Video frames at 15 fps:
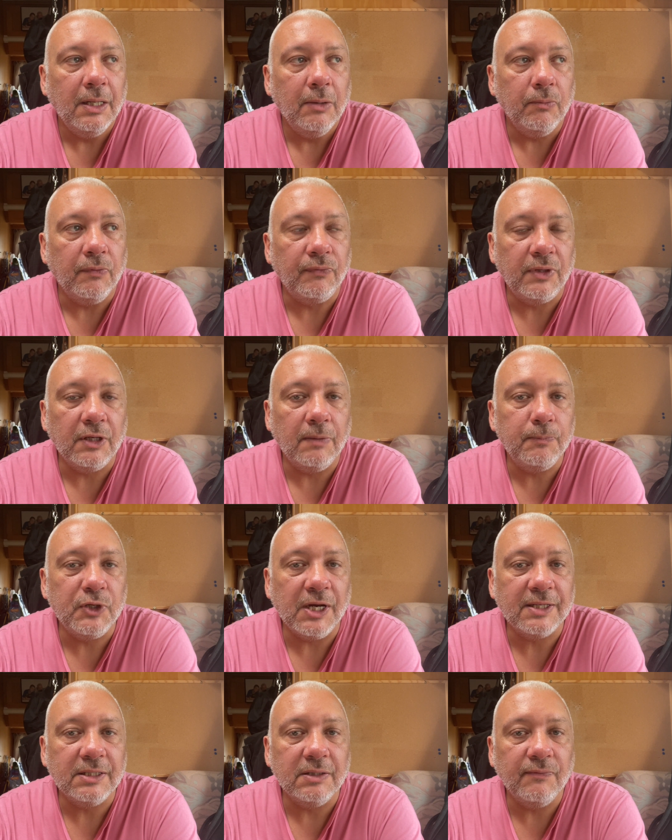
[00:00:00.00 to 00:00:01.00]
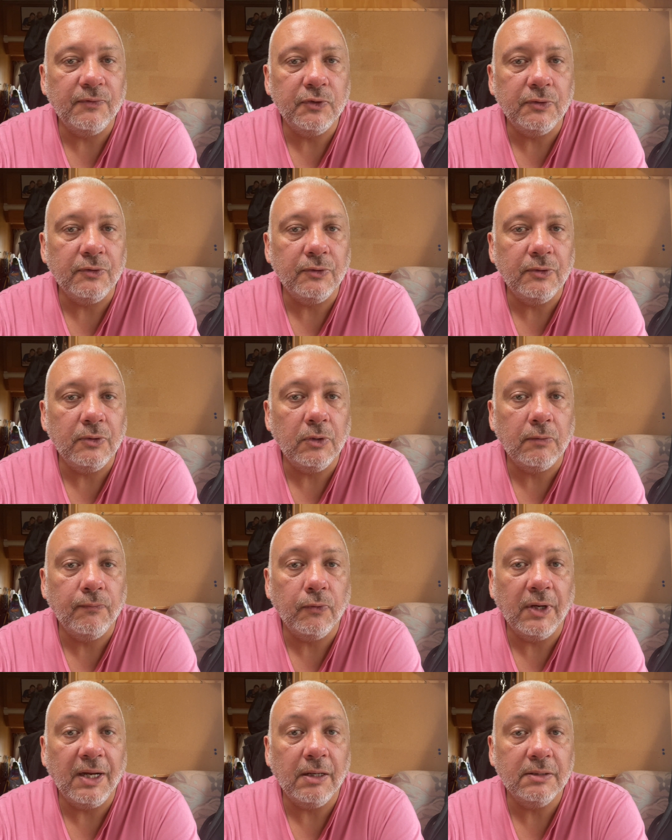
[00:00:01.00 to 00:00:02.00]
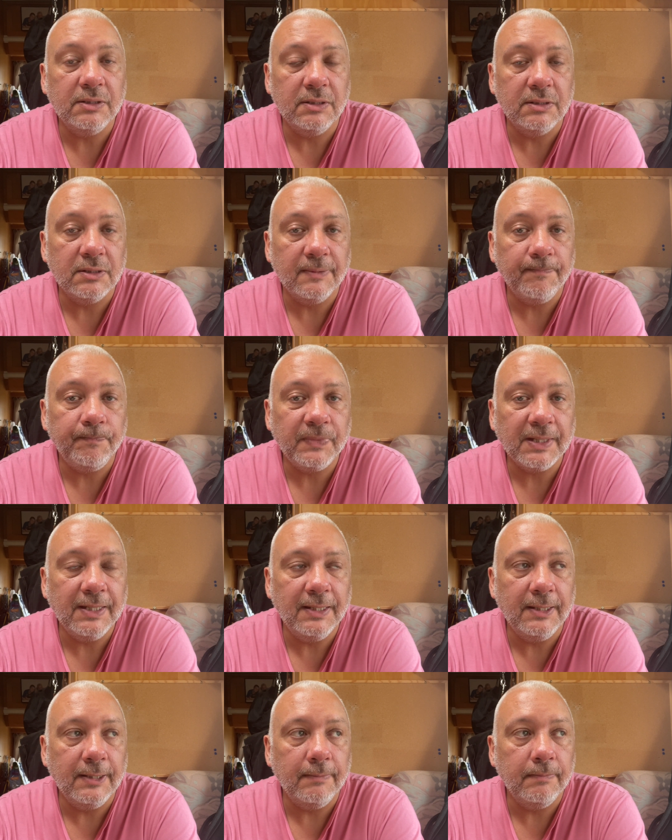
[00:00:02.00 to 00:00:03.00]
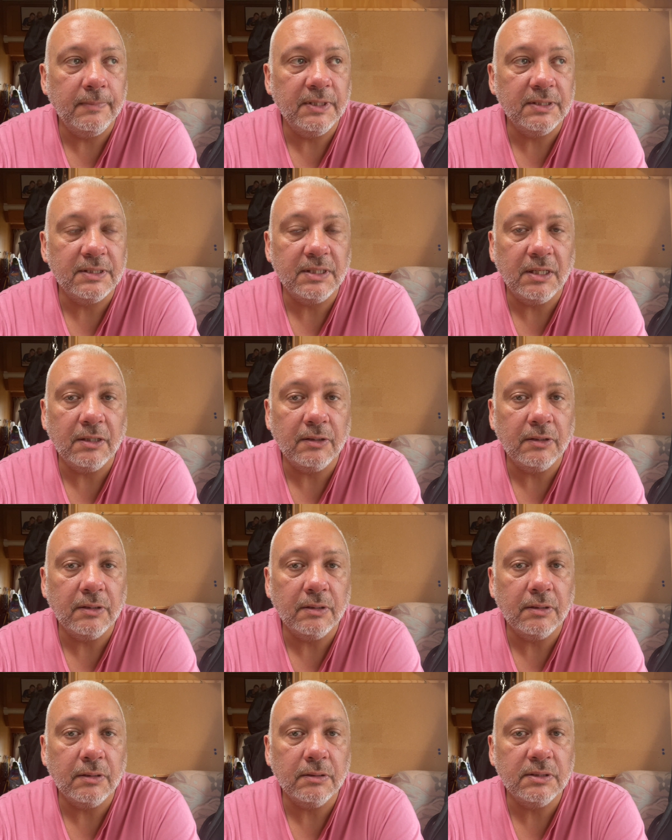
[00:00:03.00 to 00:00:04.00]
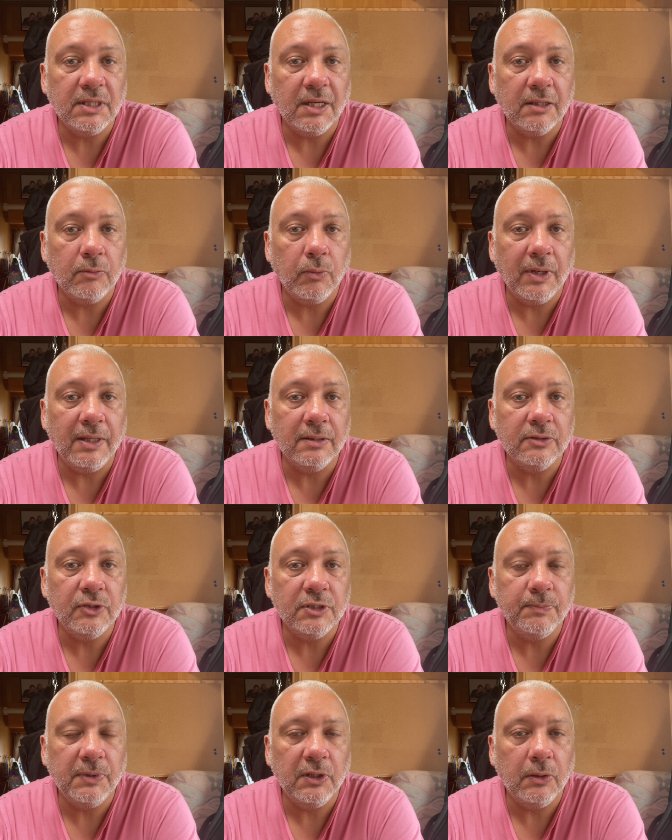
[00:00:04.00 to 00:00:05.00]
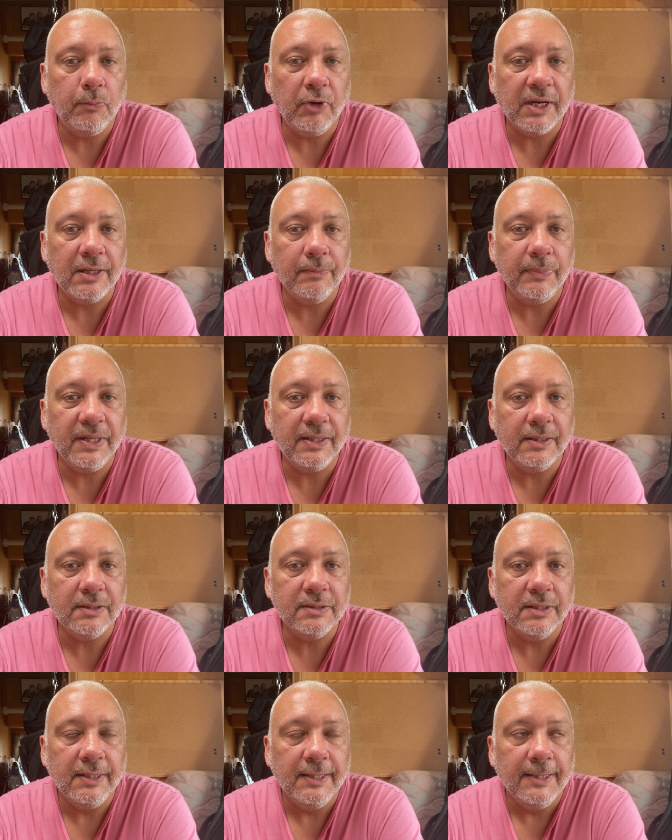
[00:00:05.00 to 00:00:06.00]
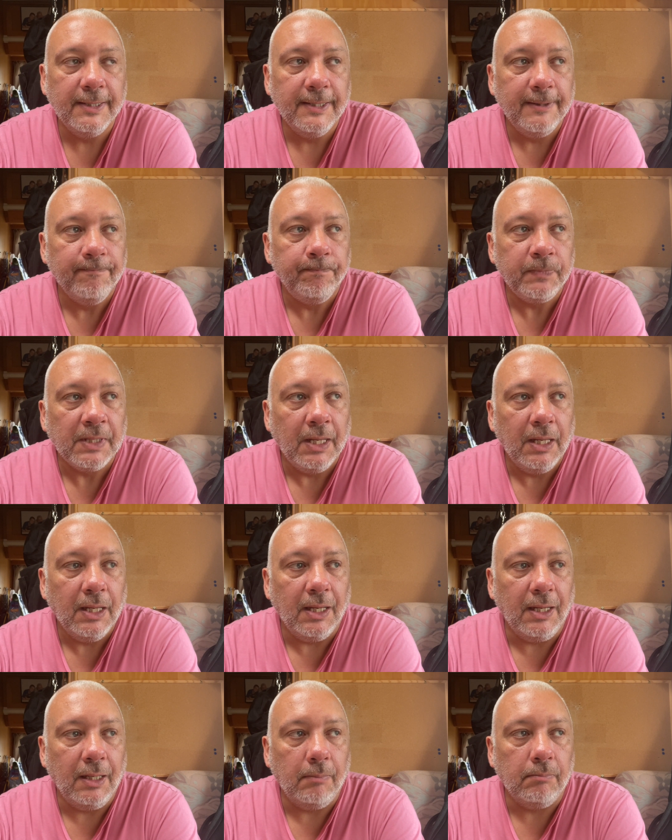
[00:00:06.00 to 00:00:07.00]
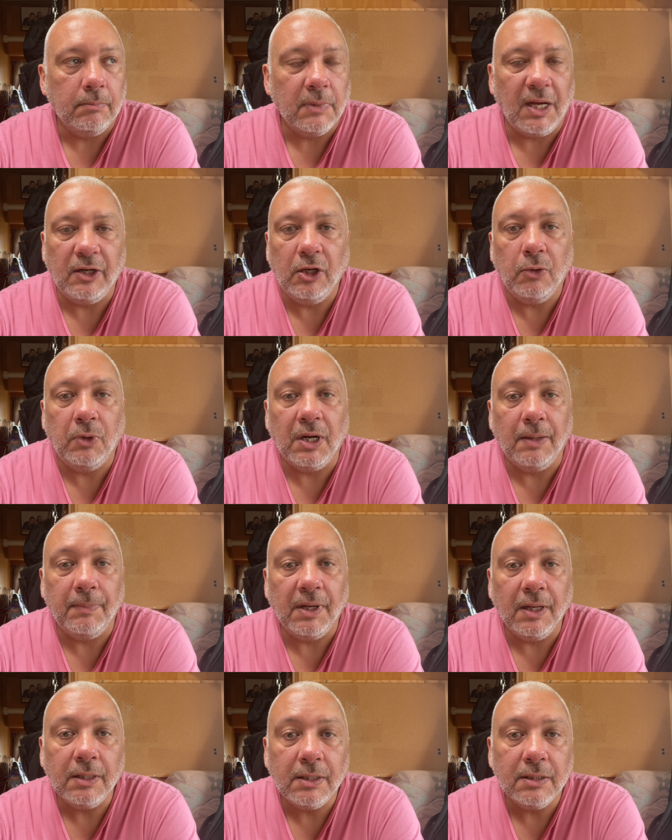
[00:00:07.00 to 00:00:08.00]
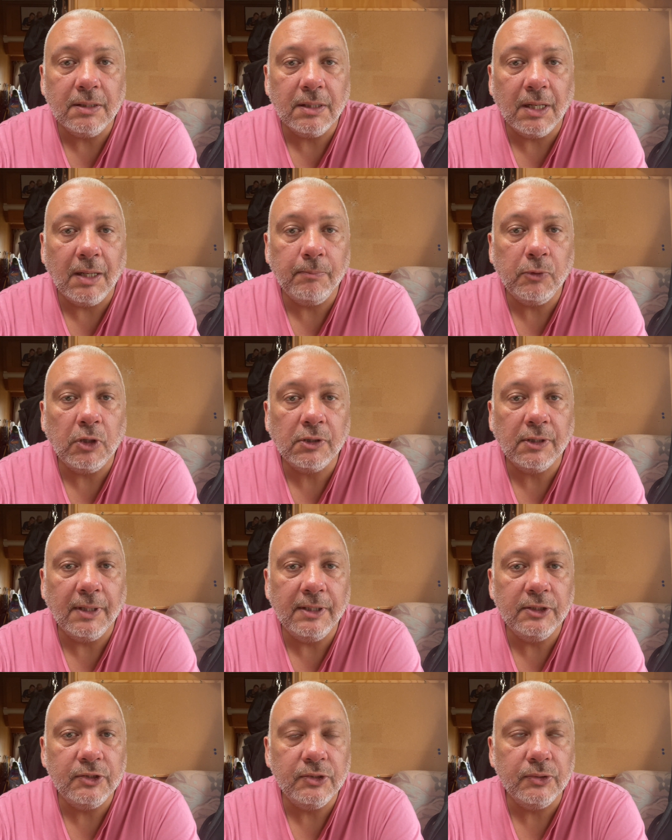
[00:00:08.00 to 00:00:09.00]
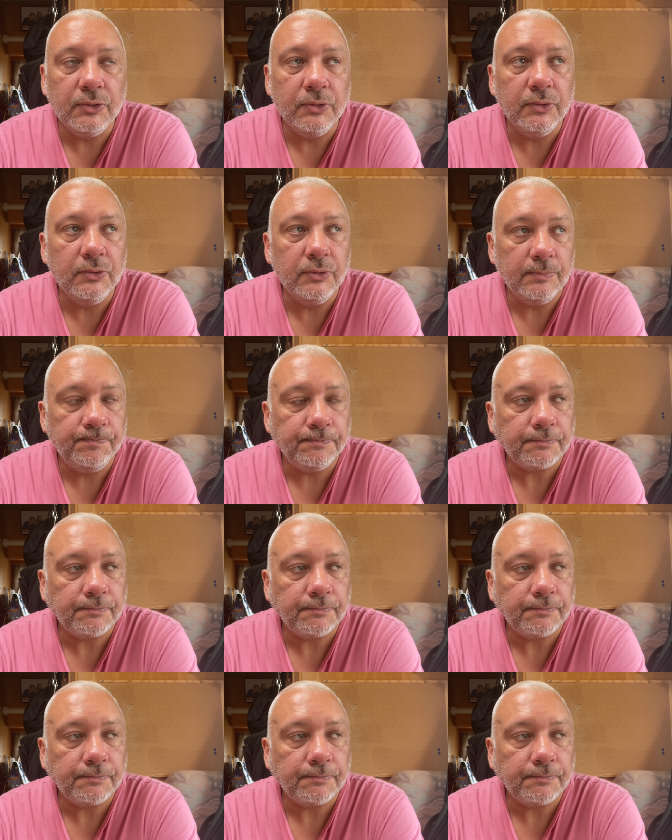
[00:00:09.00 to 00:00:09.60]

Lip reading: with the objective to look for houses in South Wales, just below Brecon Beacons. I know what I'm like. I'm not going to